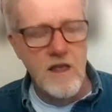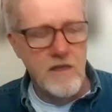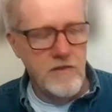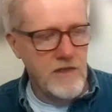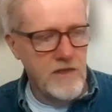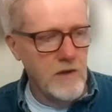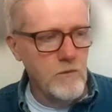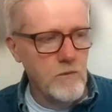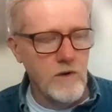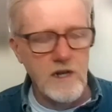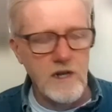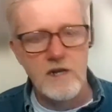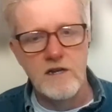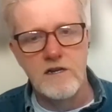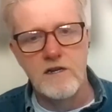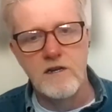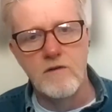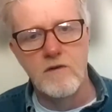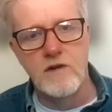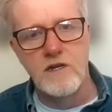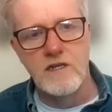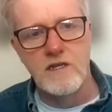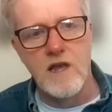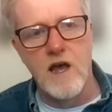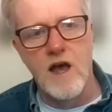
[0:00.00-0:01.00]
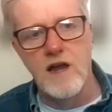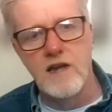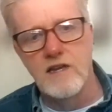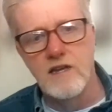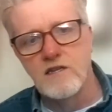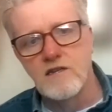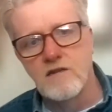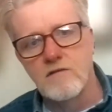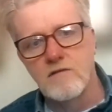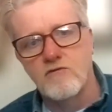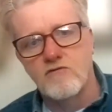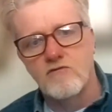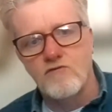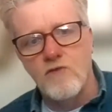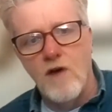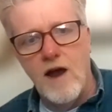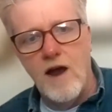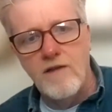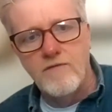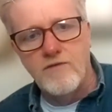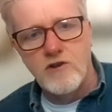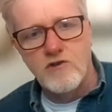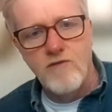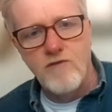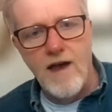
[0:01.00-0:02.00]
Then what I do is I
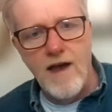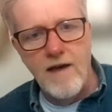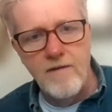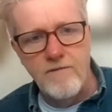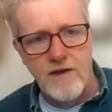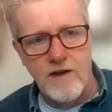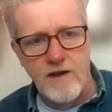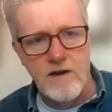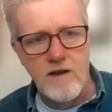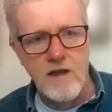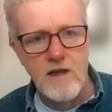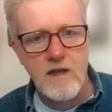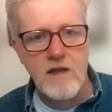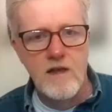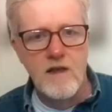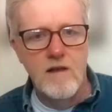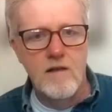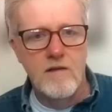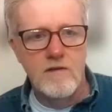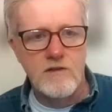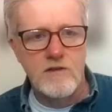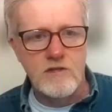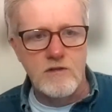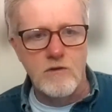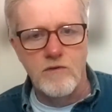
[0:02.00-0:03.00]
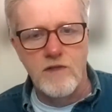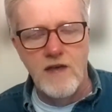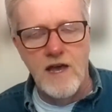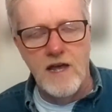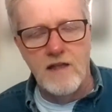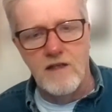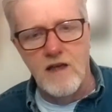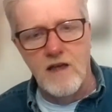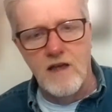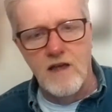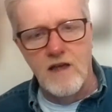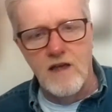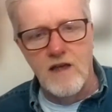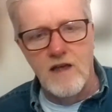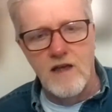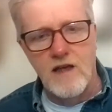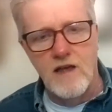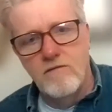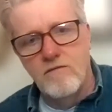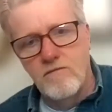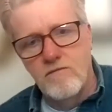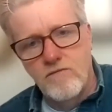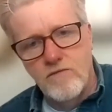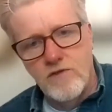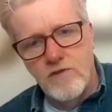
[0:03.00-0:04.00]
drive the traffic so that I
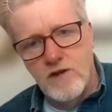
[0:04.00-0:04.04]
can,